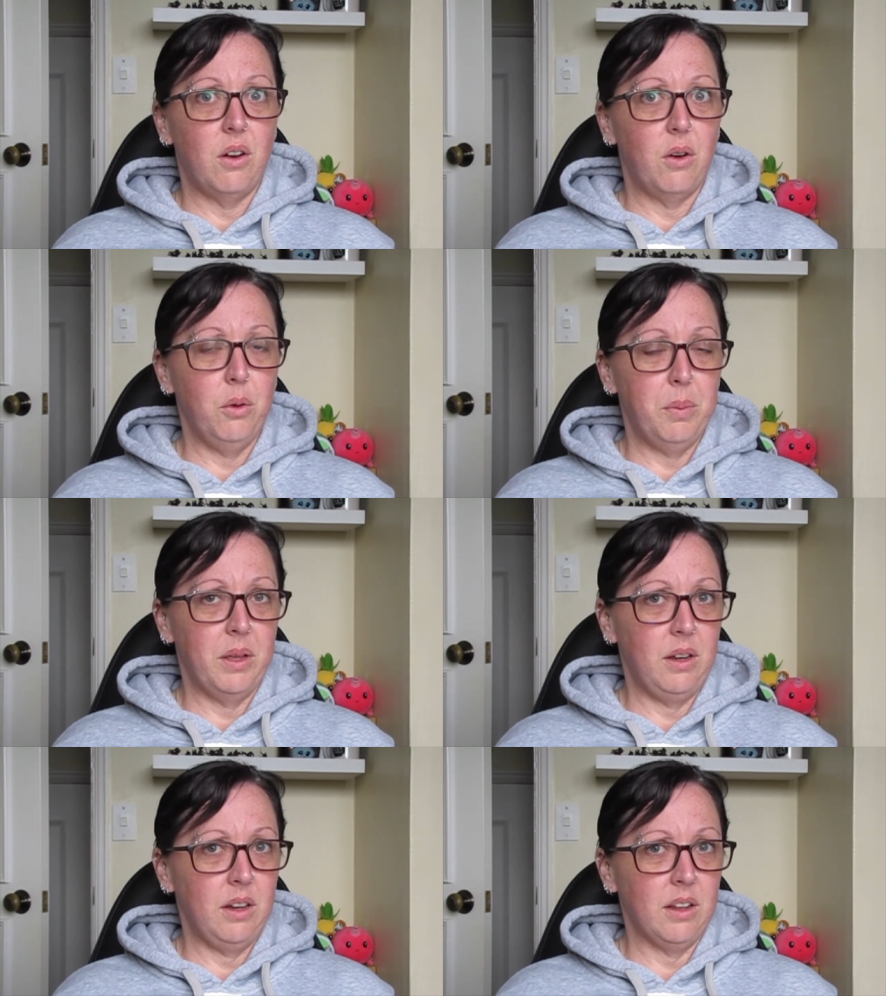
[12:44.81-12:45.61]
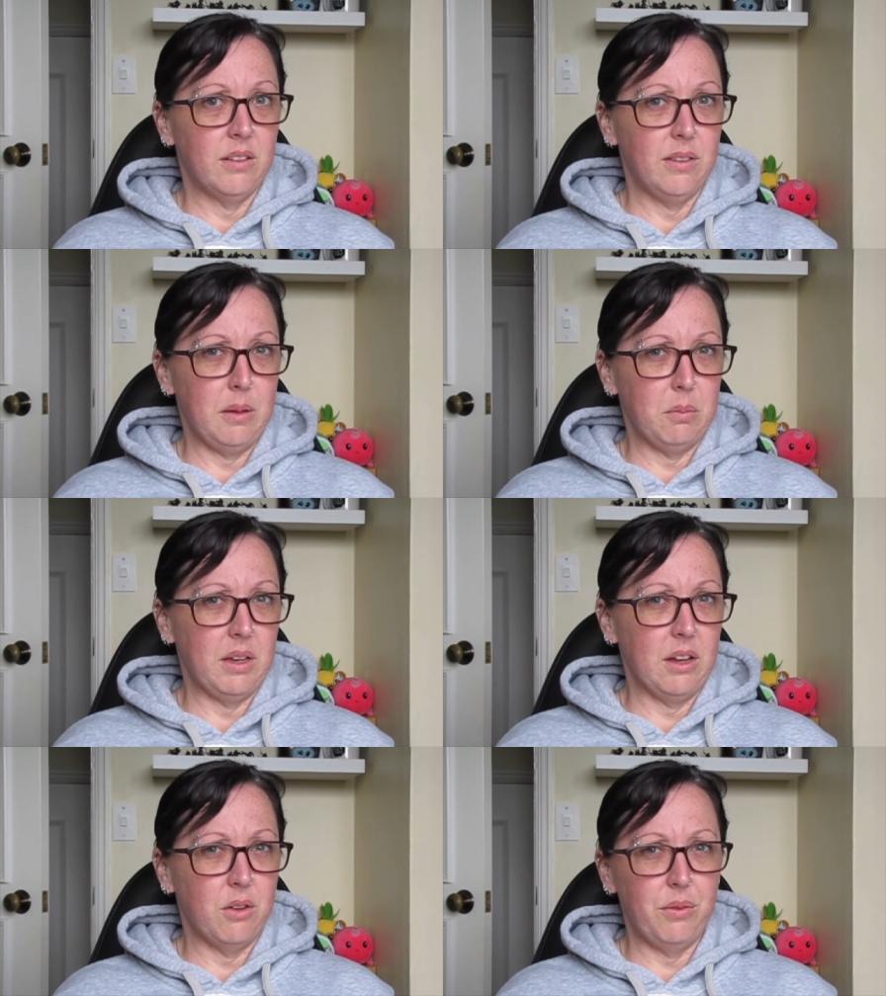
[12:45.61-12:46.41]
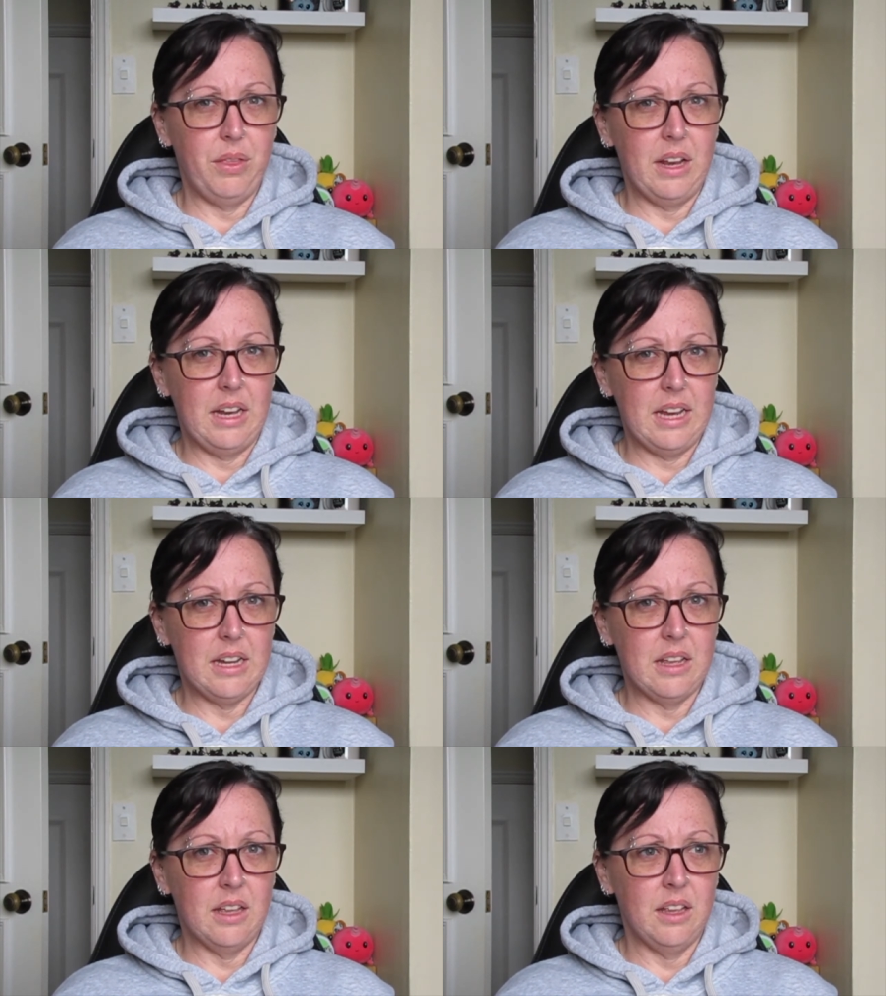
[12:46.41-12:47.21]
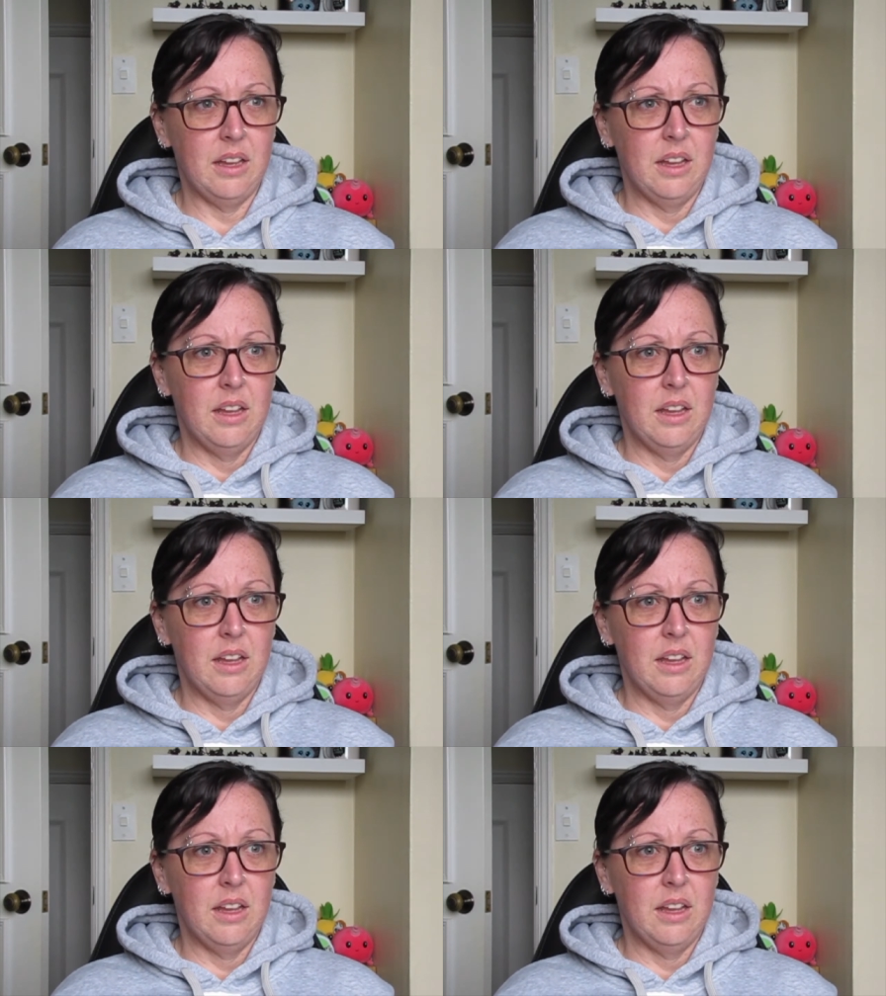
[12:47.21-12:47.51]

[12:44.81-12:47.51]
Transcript: open and accepting of their leader